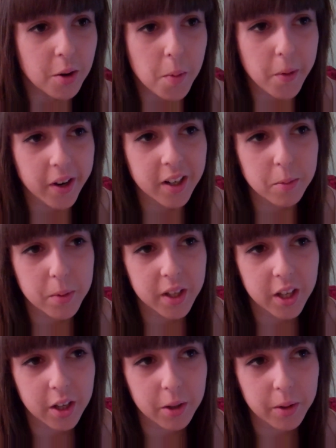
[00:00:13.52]
We're gonna be
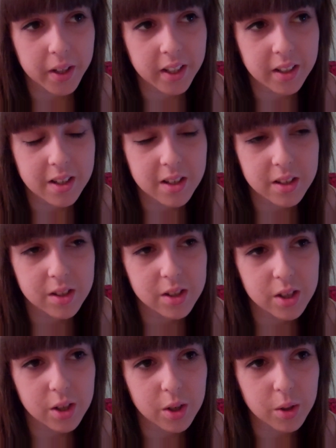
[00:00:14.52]
going
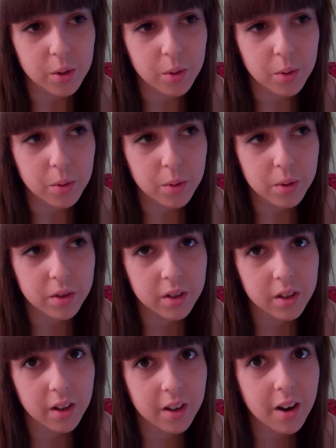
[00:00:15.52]
to
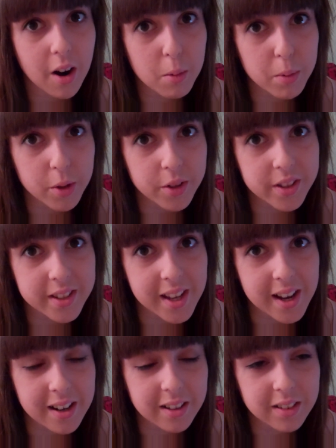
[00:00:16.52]
a car boot
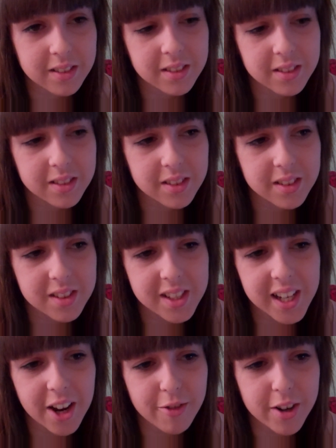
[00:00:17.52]
sale
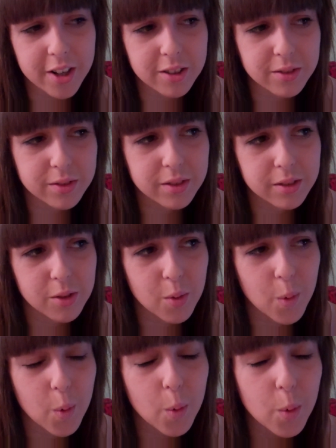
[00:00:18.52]
to get rid of
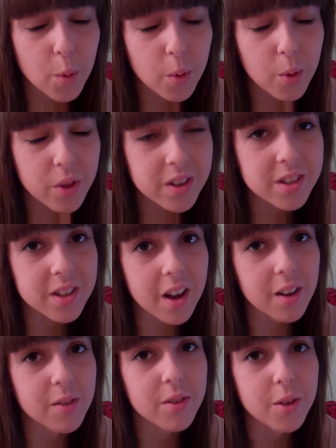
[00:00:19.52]
all the
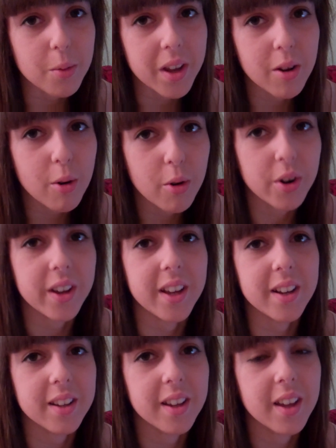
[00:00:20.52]
stuff that we had
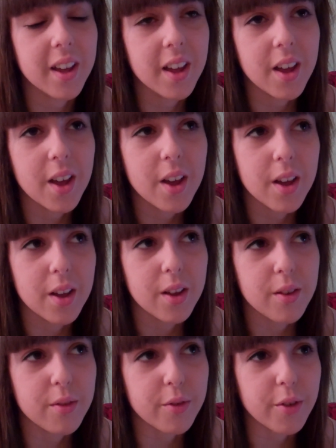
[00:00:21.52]
hoarded
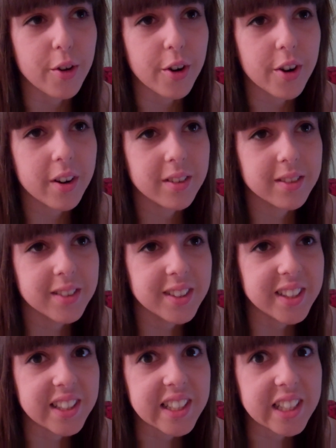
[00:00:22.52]
for
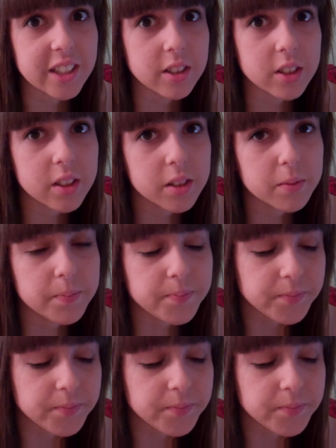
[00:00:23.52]
years.